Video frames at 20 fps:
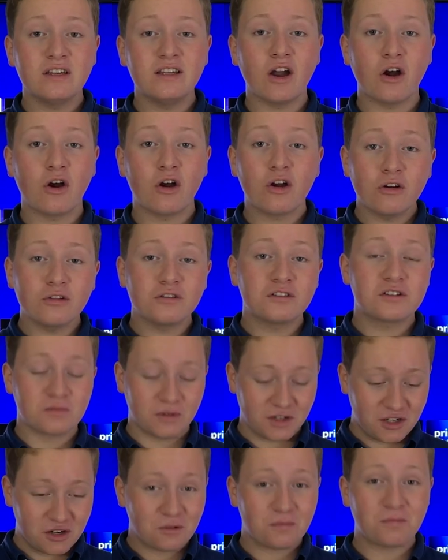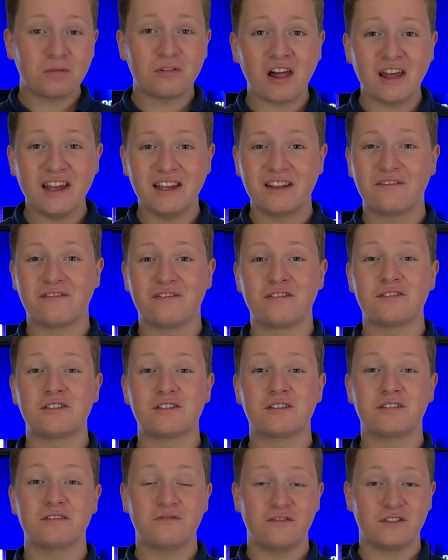hurts when you're playing for
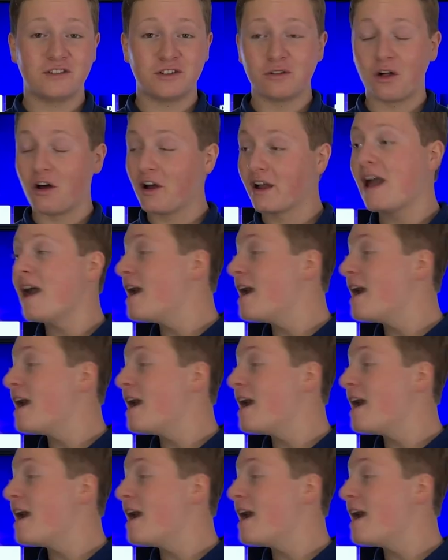too long.